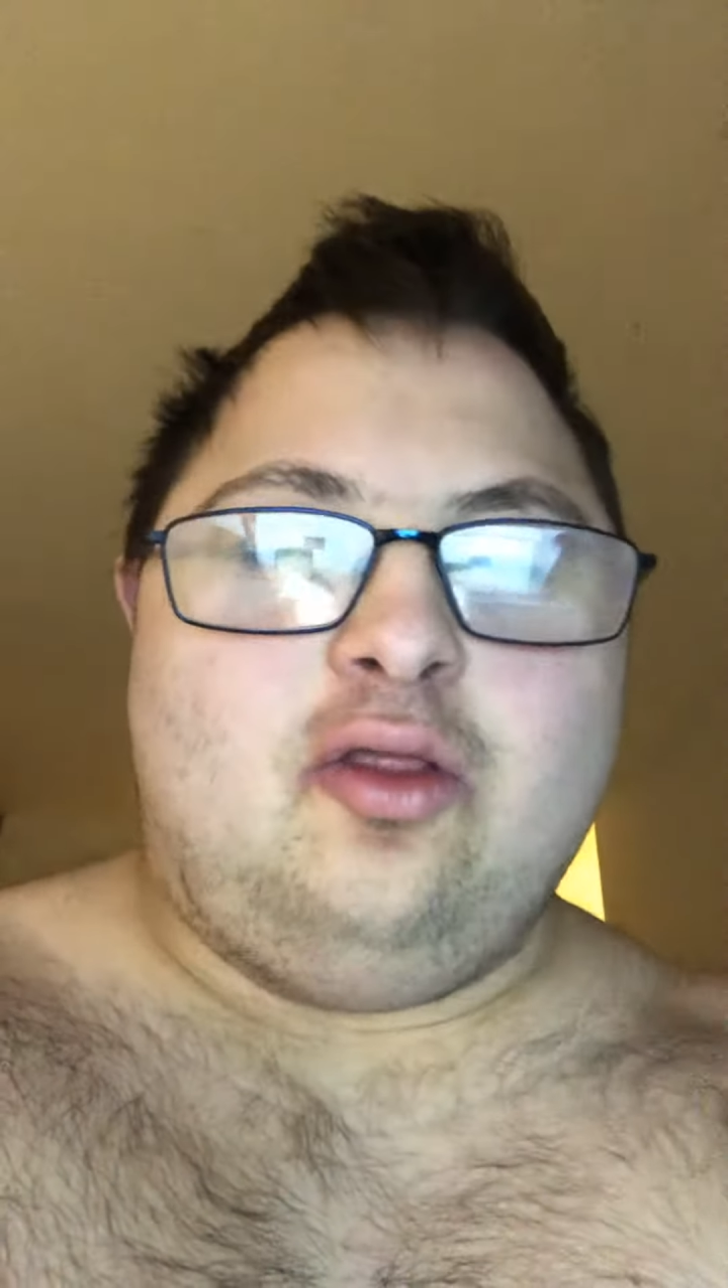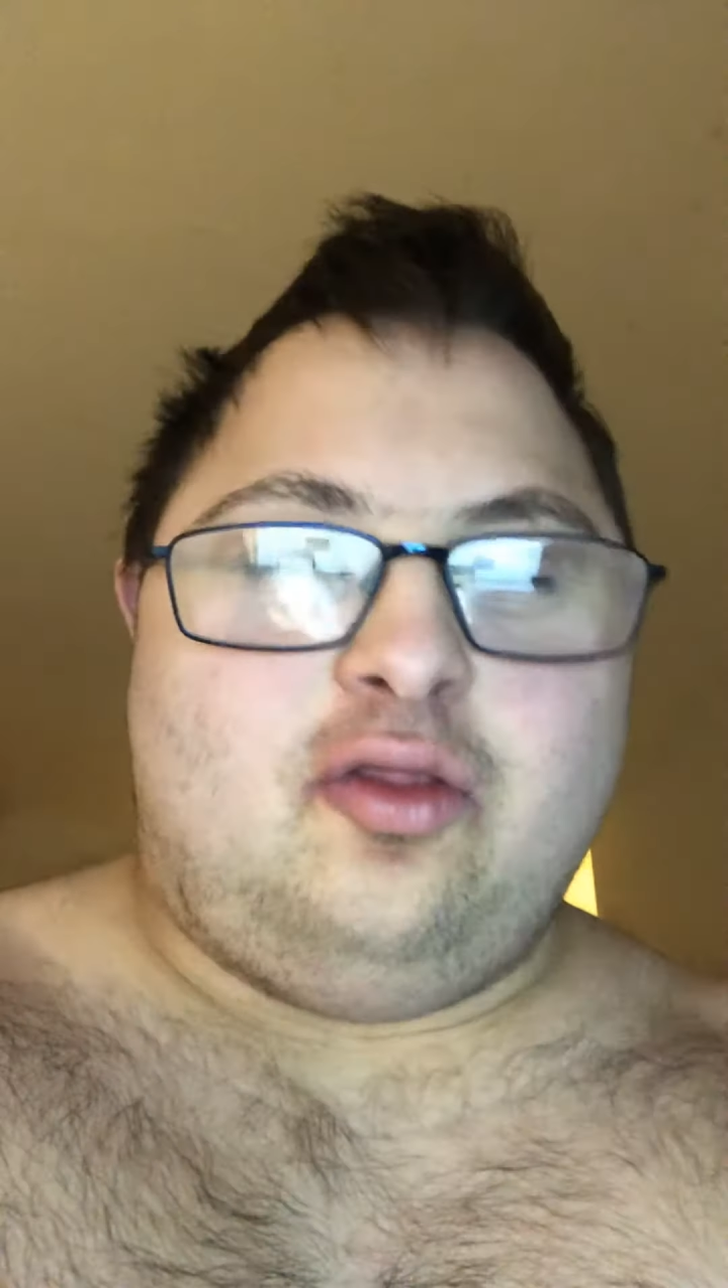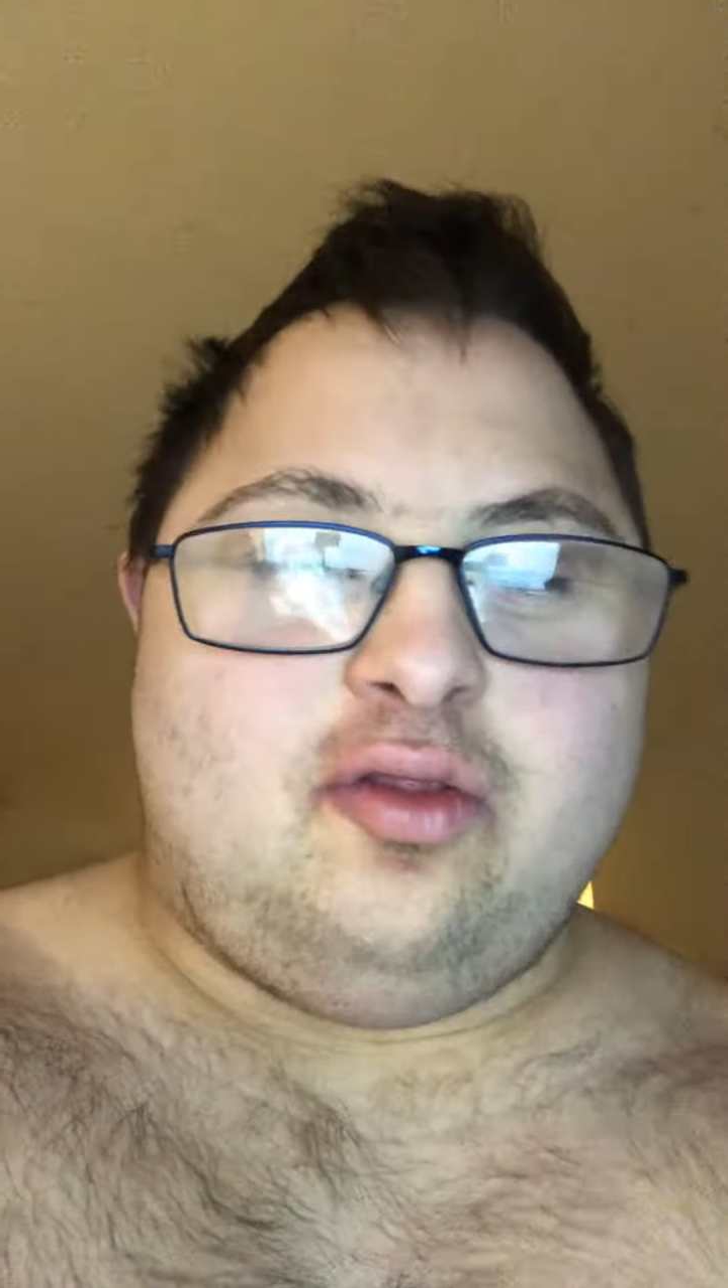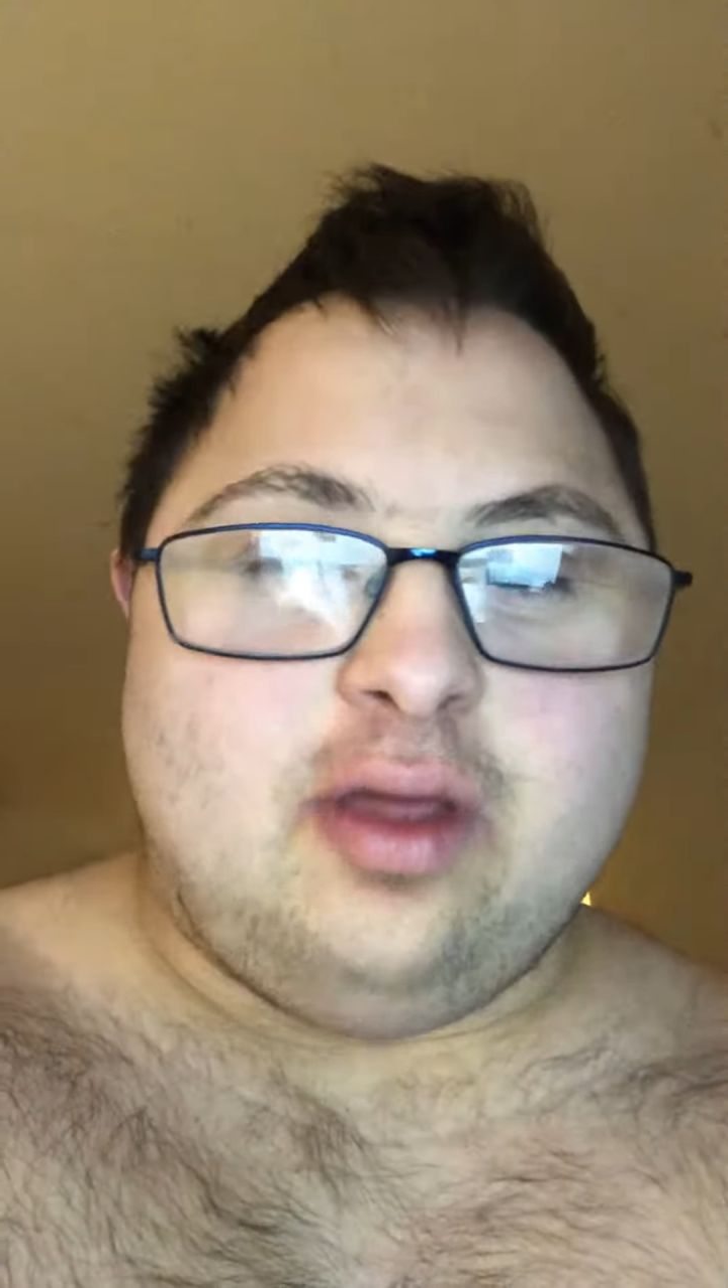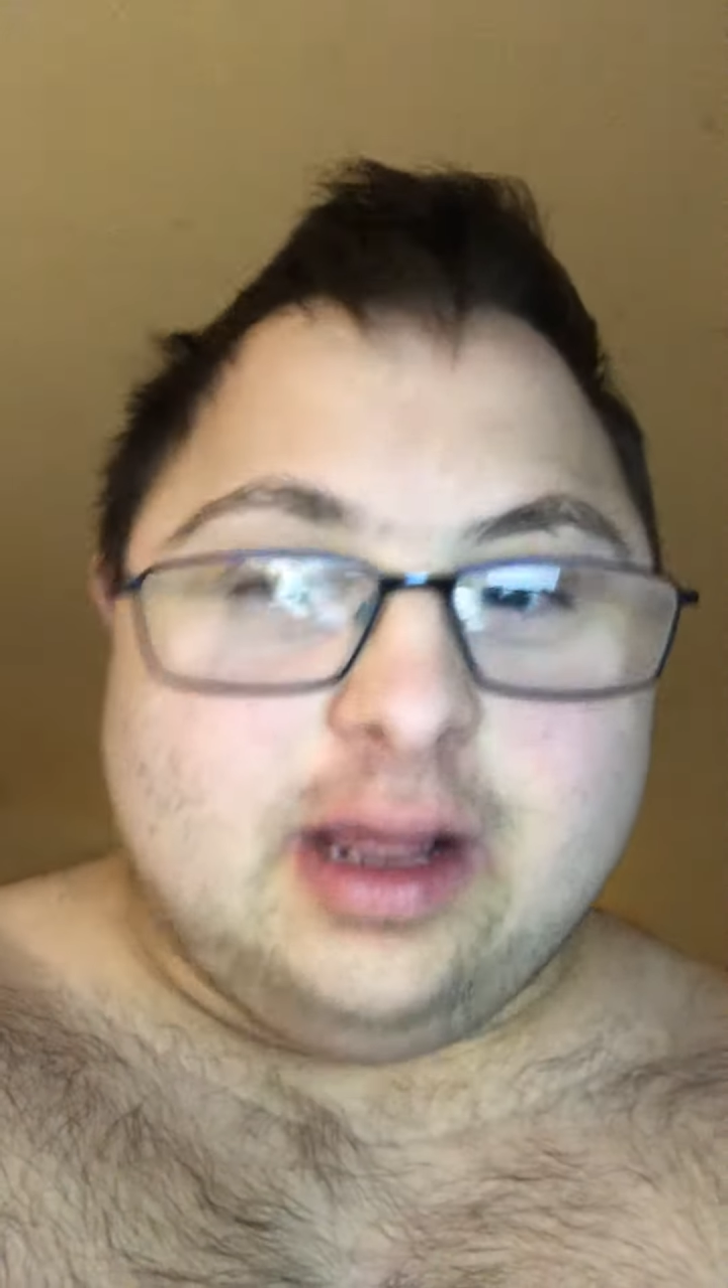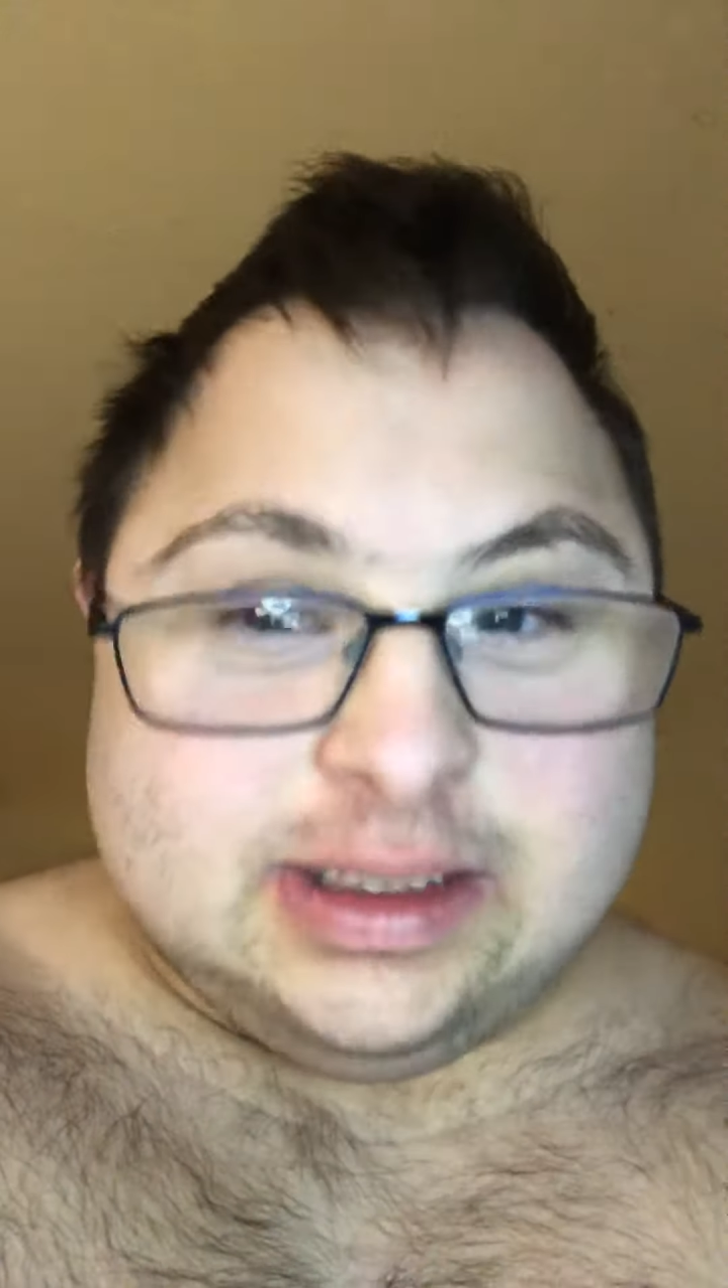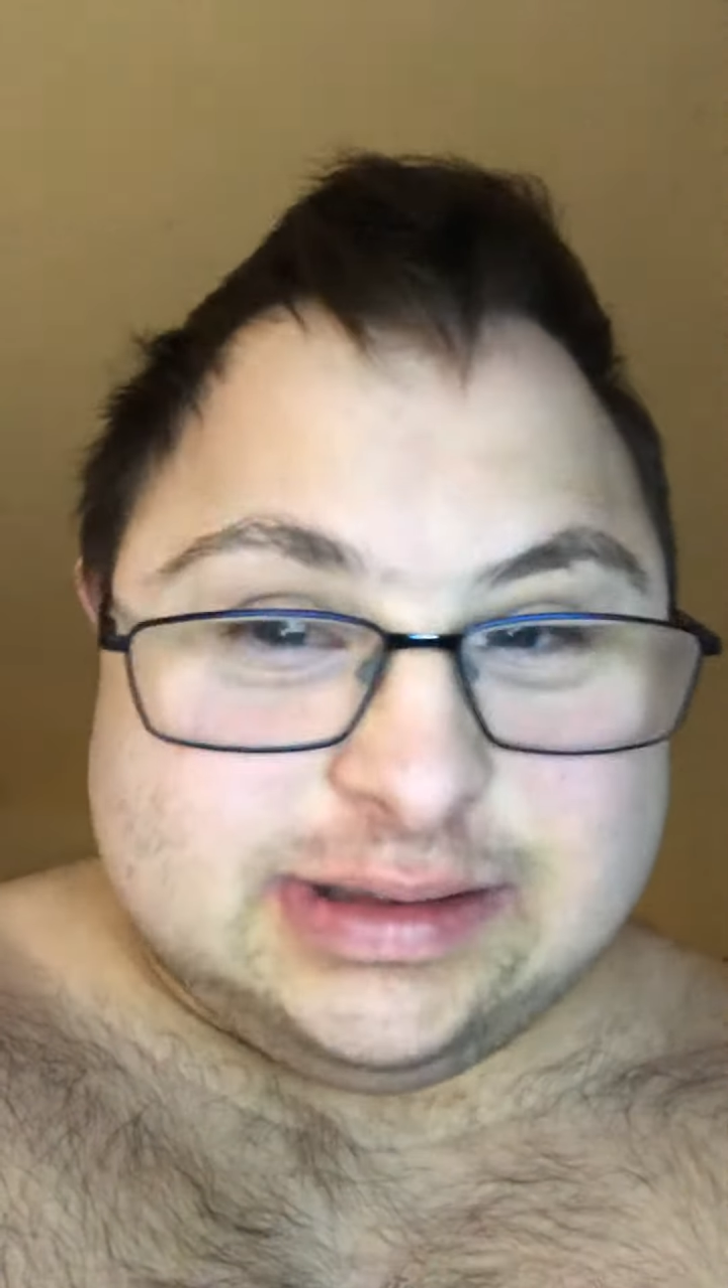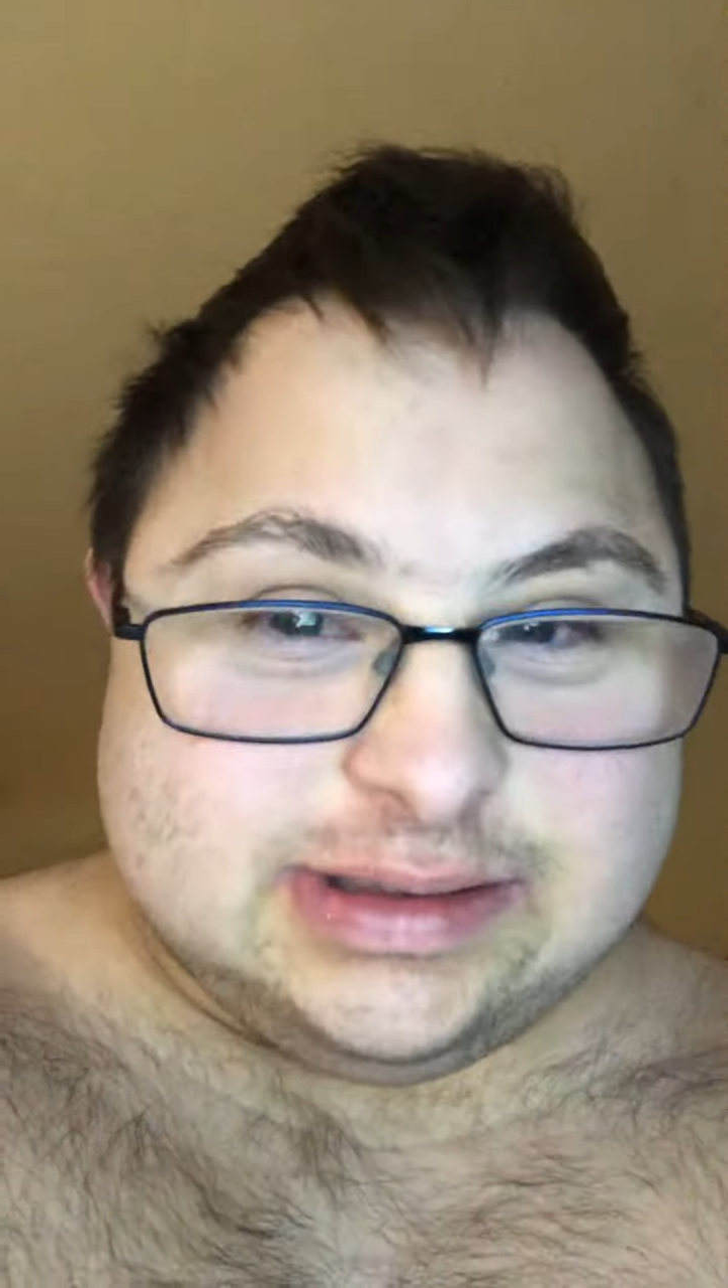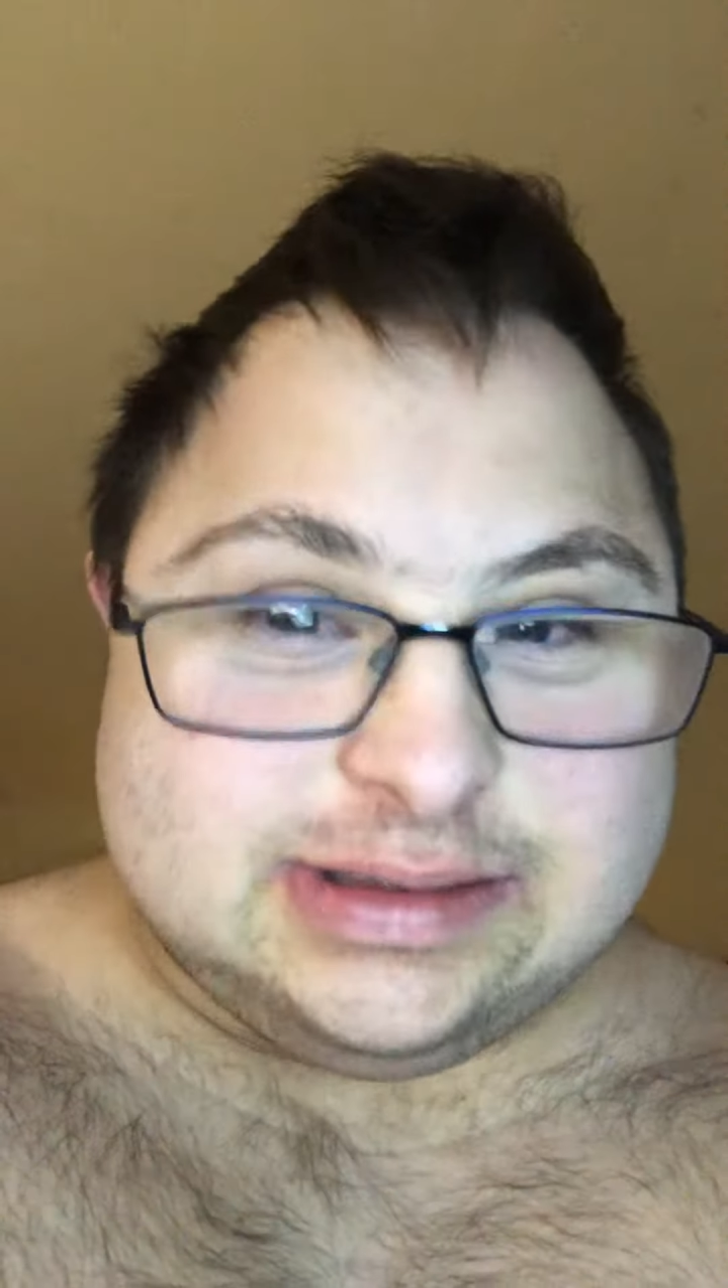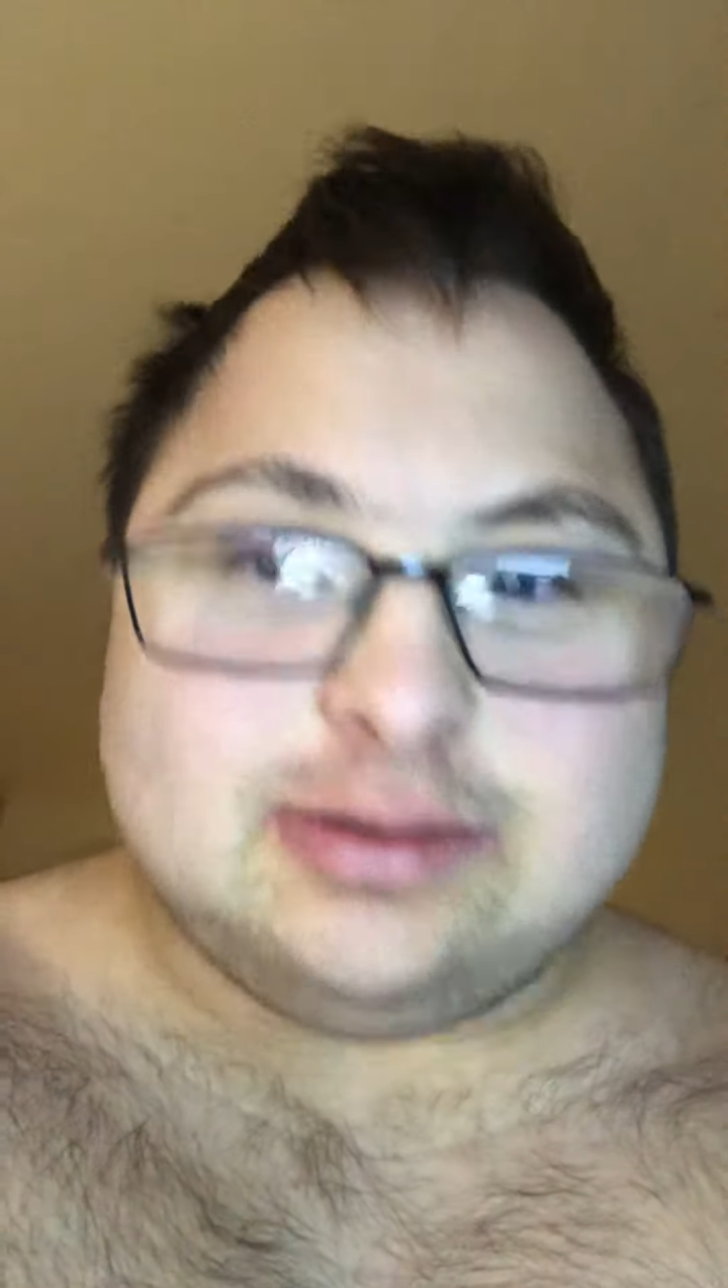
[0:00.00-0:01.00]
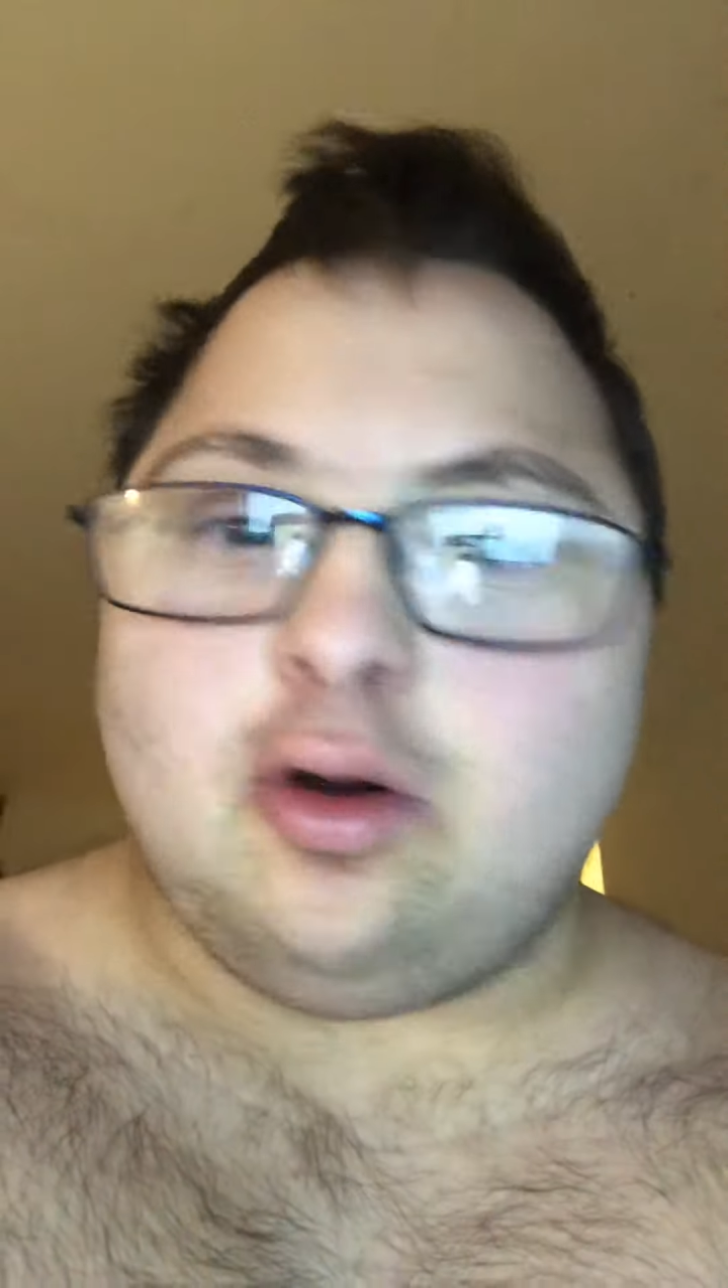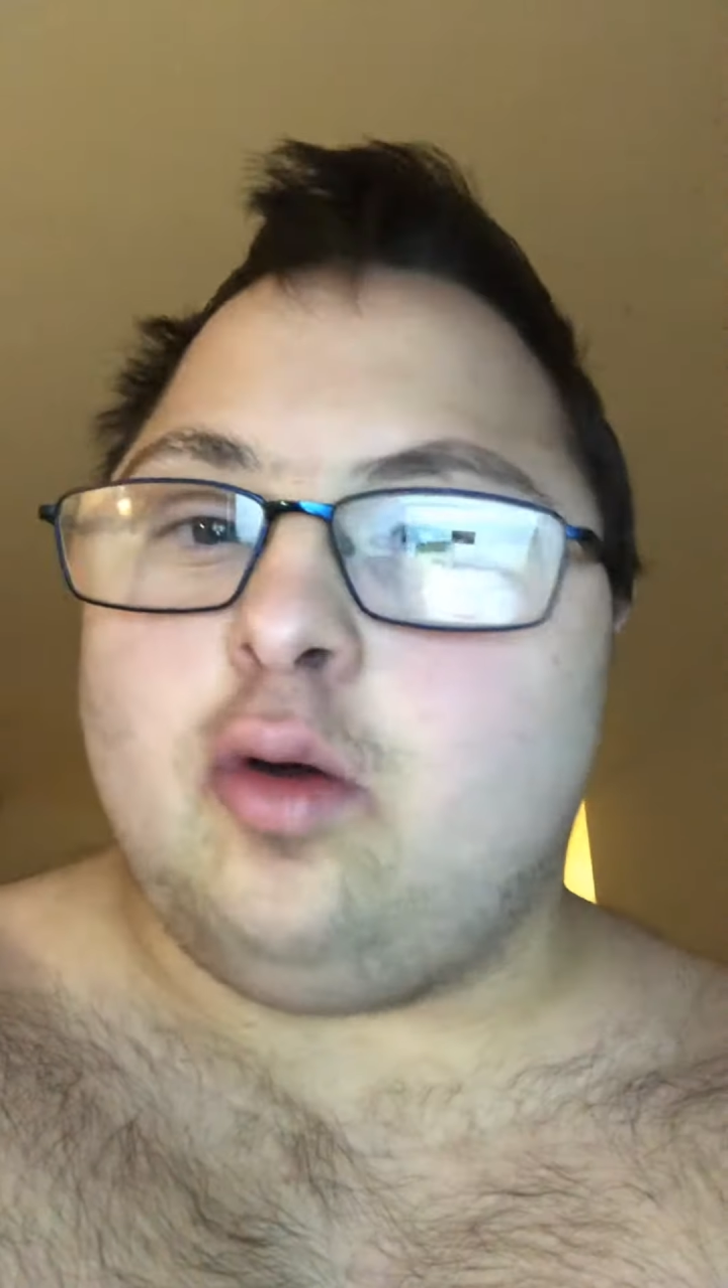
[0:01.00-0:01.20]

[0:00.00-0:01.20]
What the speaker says: this is